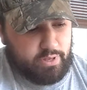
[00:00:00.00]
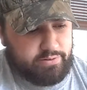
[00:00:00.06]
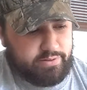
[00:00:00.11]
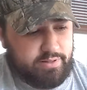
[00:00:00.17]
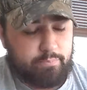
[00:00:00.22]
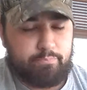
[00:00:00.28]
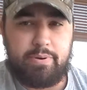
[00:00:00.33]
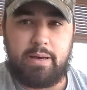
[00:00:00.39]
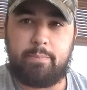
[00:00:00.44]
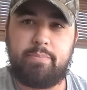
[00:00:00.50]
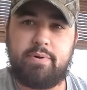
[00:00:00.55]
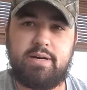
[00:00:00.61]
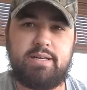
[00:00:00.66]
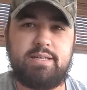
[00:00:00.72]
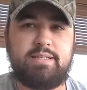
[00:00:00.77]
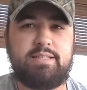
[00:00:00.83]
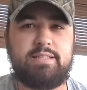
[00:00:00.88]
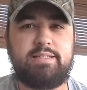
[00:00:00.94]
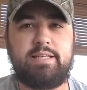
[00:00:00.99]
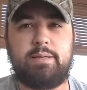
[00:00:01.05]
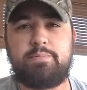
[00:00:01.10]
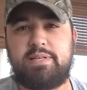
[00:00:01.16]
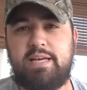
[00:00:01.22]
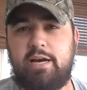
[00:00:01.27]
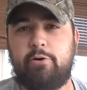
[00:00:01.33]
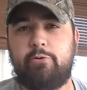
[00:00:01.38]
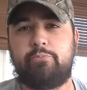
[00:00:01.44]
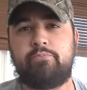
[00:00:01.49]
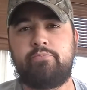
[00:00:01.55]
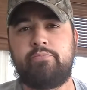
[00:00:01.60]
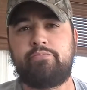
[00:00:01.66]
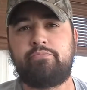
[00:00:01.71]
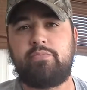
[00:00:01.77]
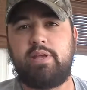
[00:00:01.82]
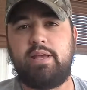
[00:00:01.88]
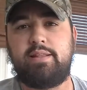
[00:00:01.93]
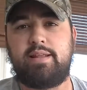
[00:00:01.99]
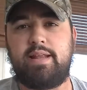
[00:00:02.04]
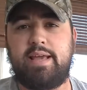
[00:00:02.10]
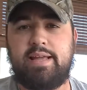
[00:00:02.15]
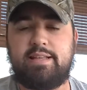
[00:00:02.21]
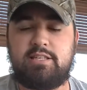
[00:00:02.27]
So the pepper dips out, and then I